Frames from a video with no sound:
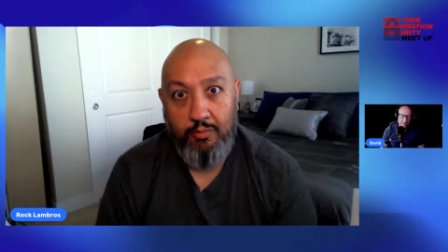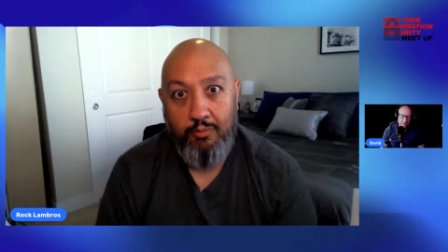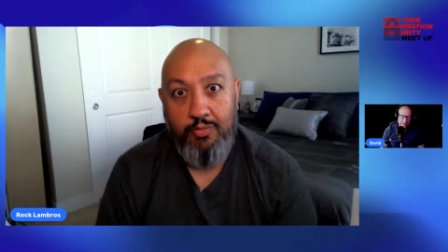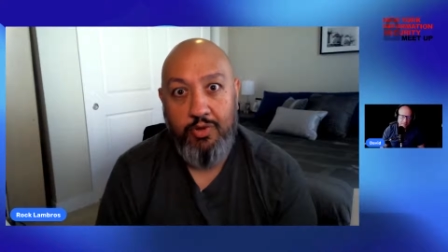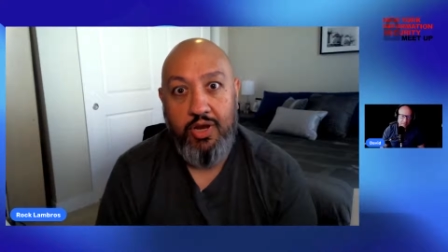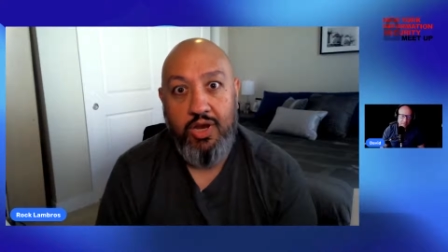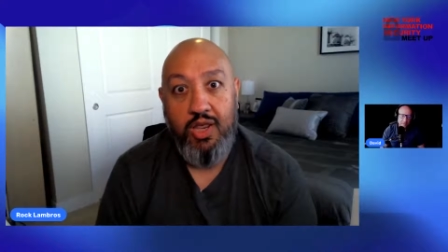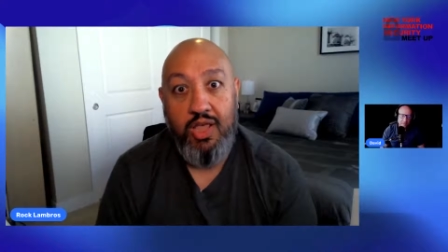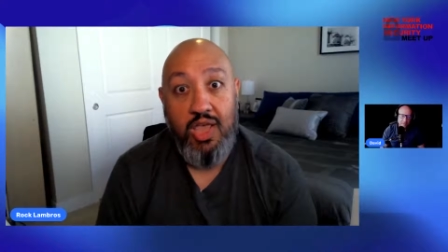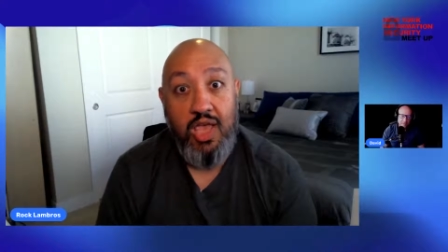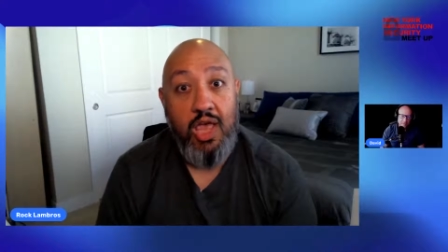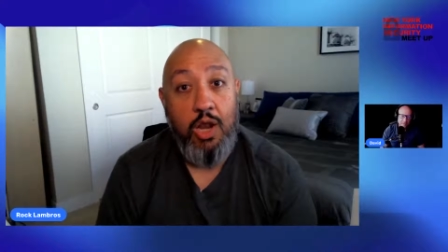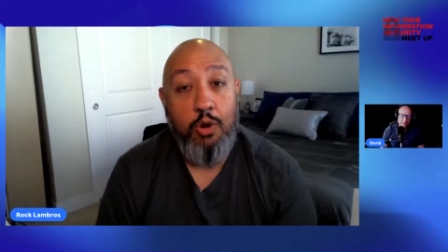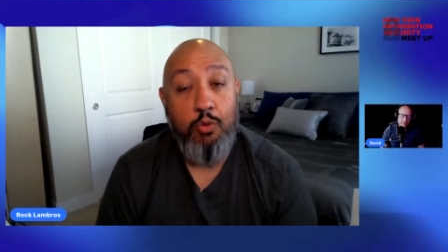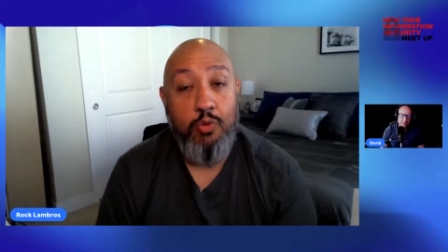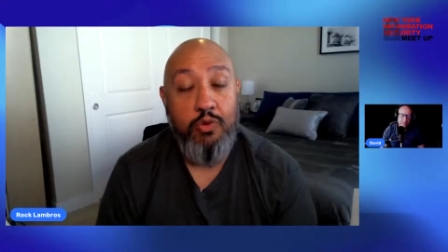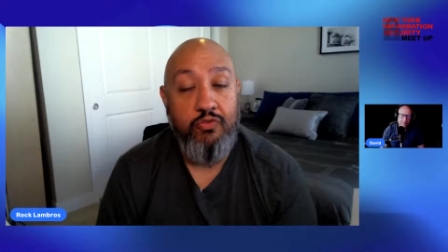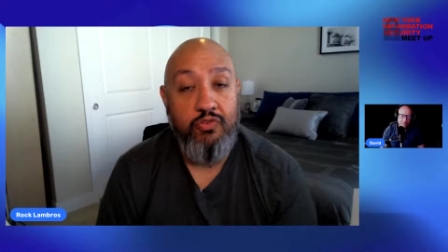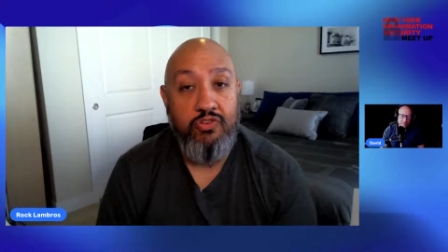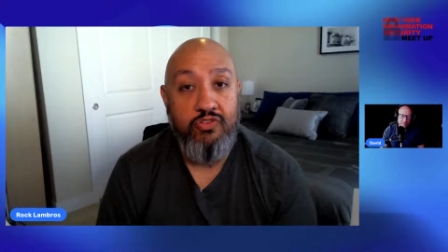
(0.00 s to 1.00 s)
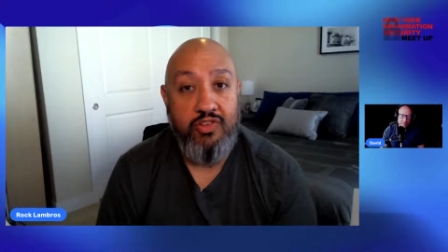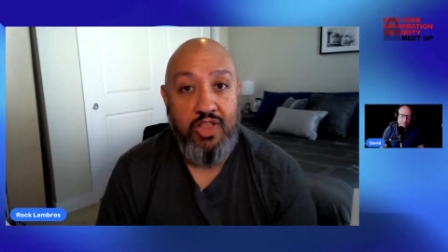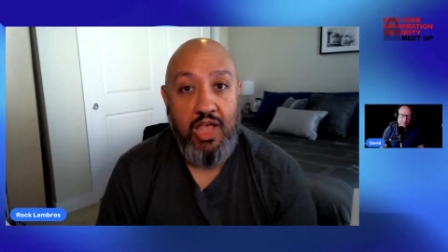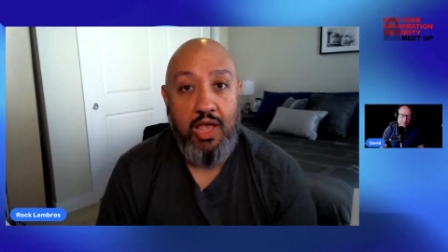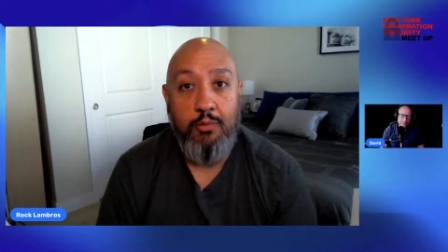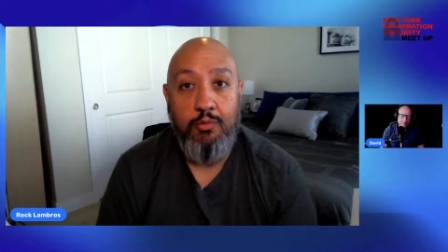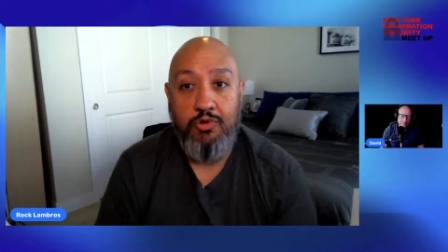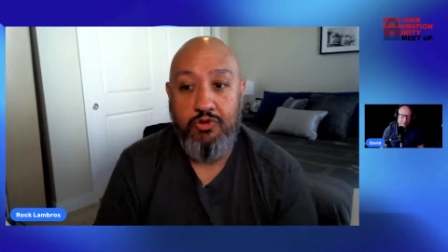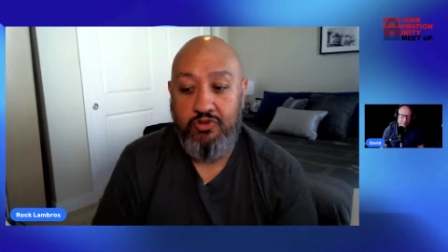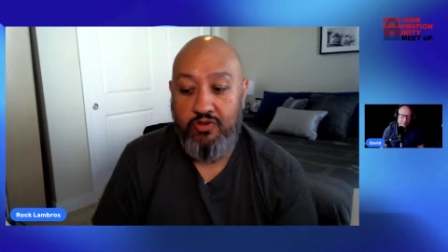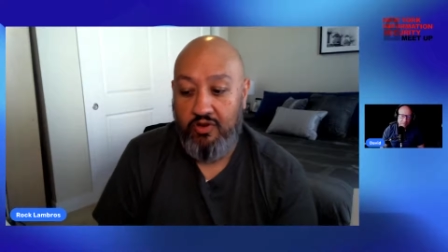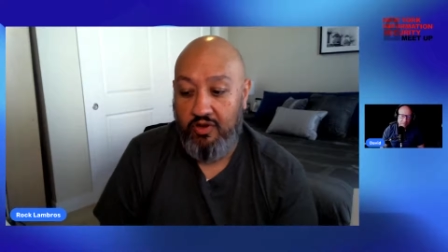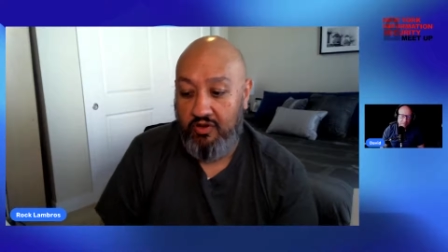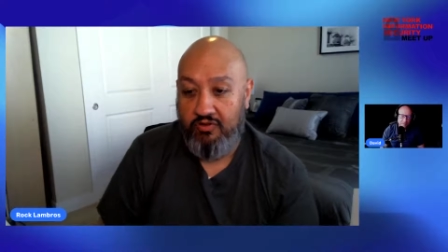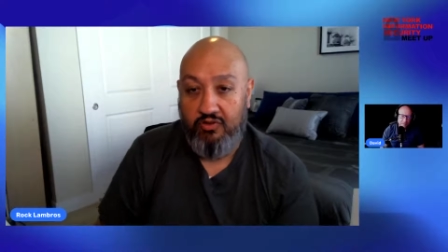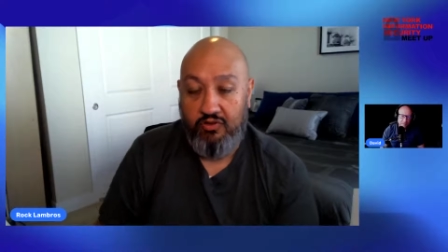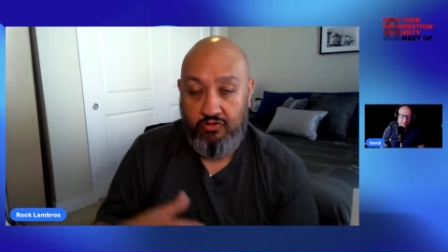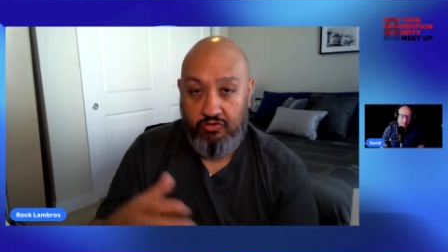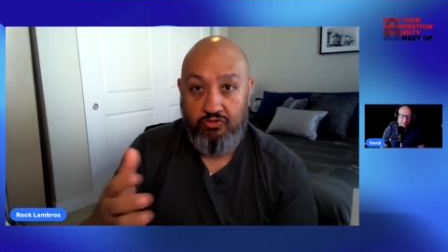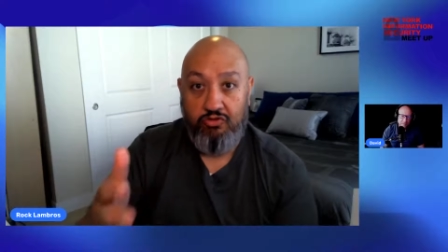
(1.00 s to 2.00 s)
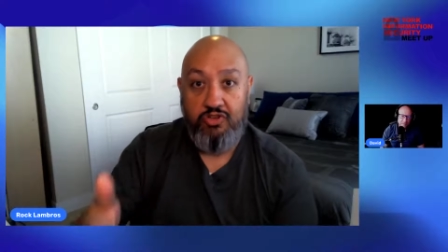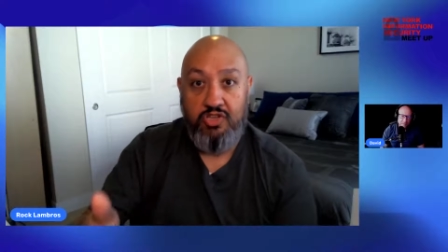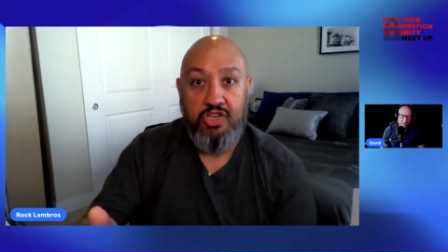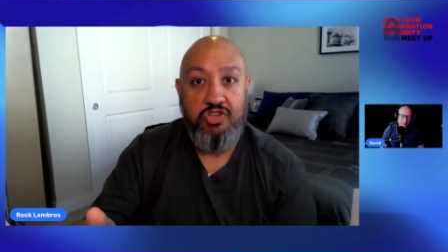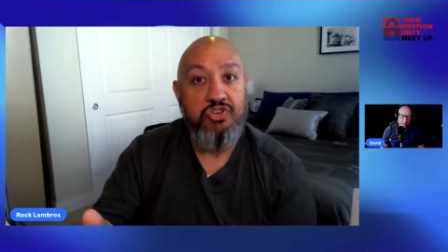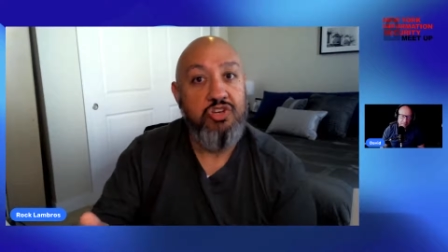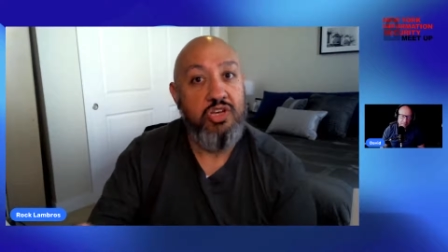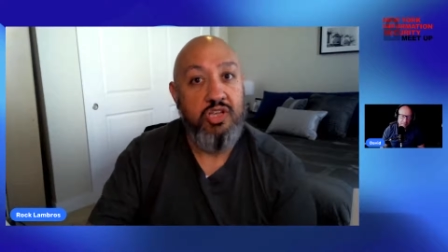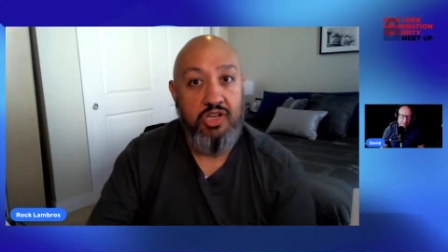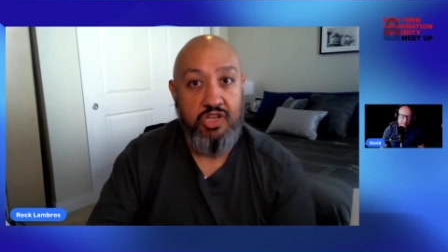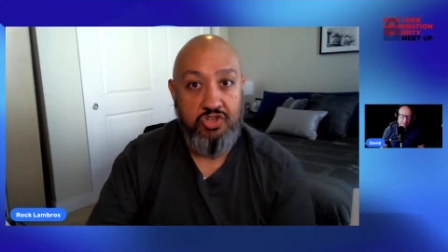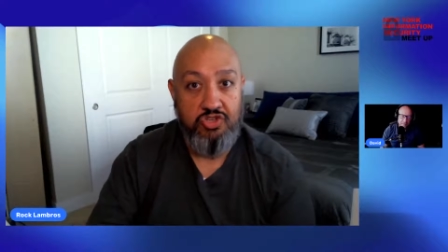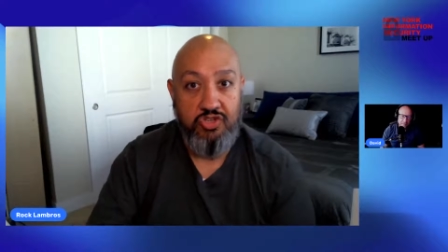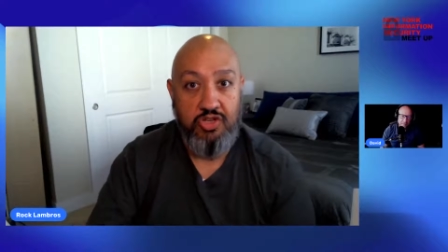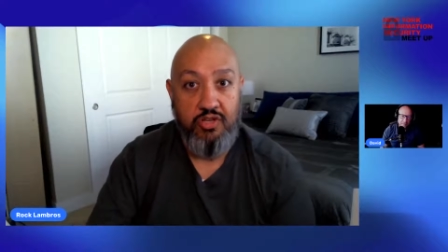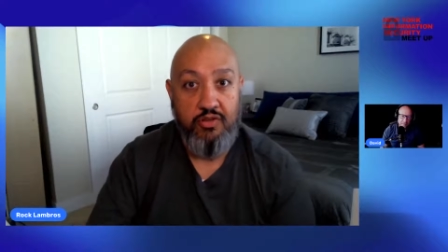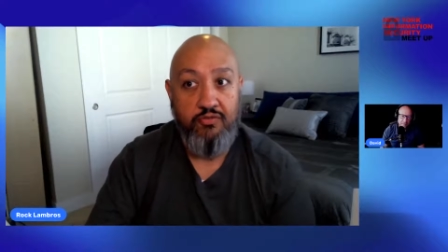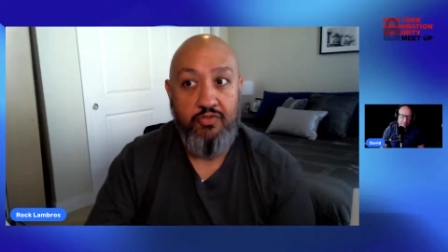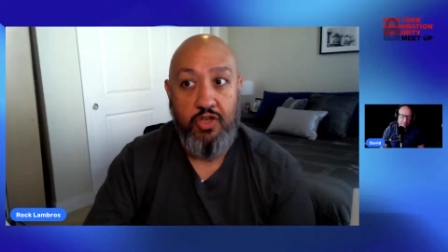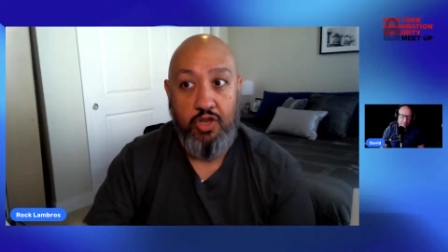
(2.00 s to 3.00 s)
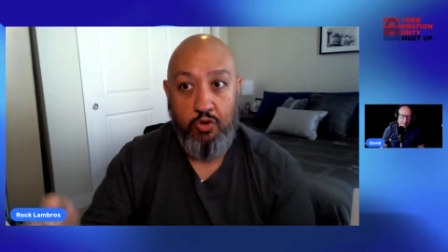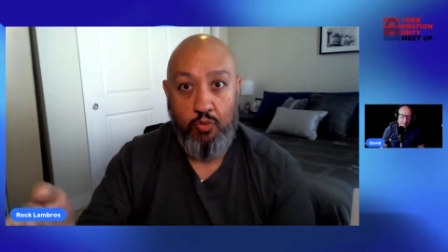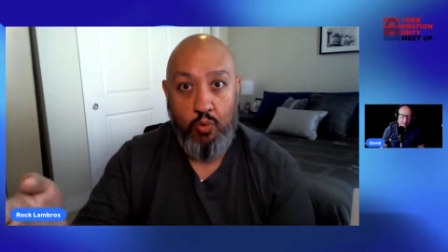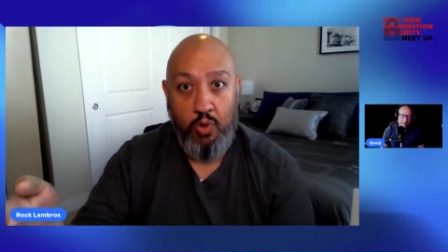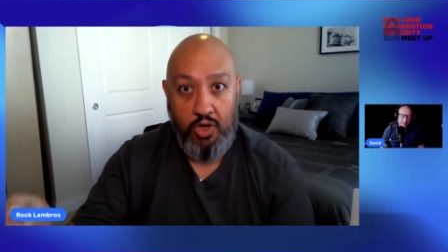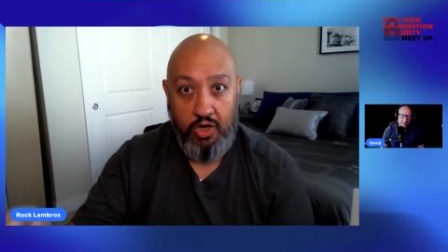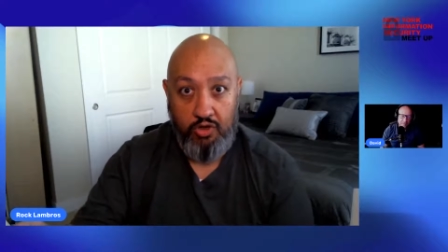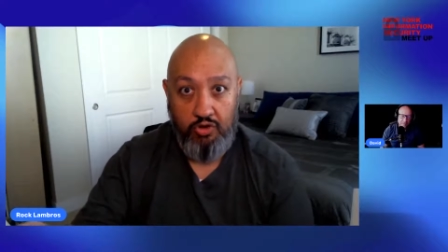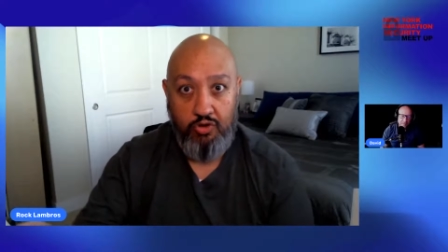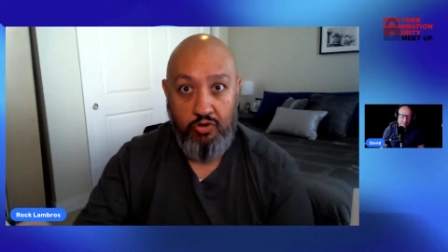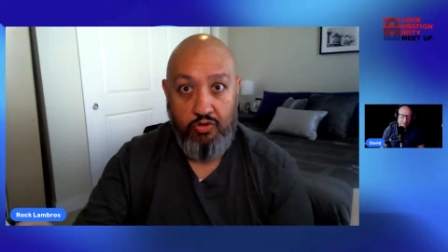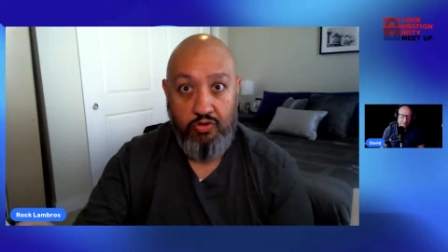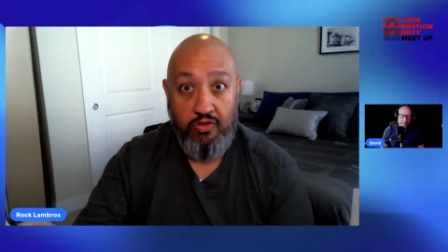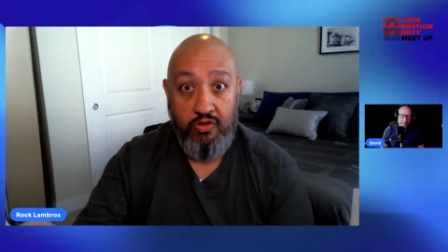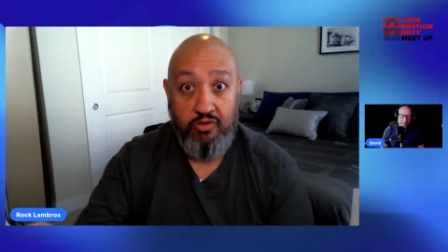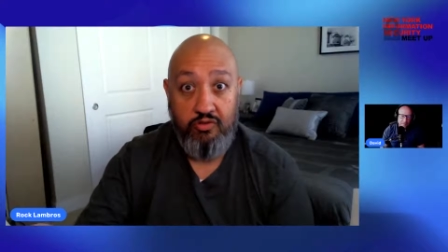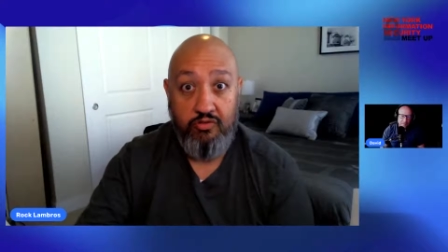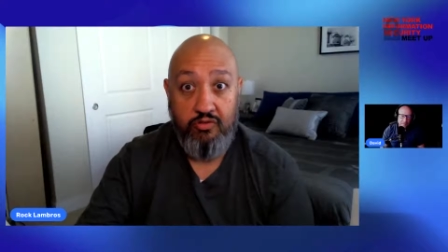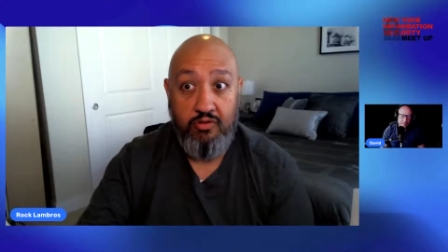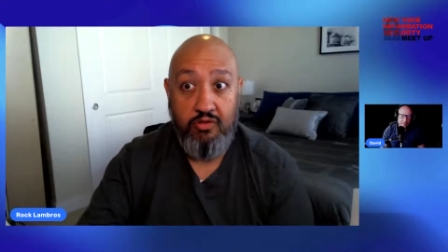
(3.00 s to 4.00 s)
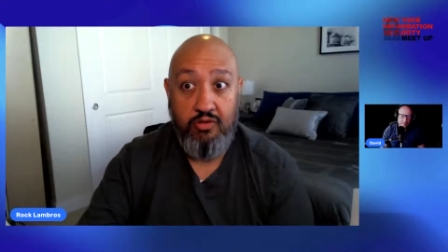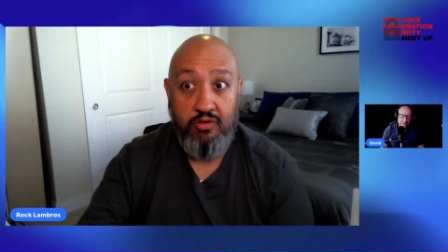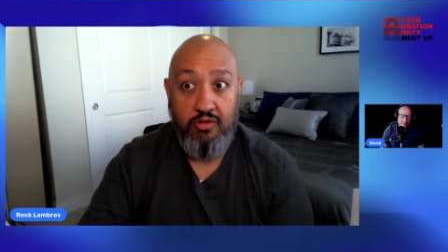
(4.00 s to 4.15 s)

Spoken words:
But again, we've established that it's a strategic initiative that you want to do this,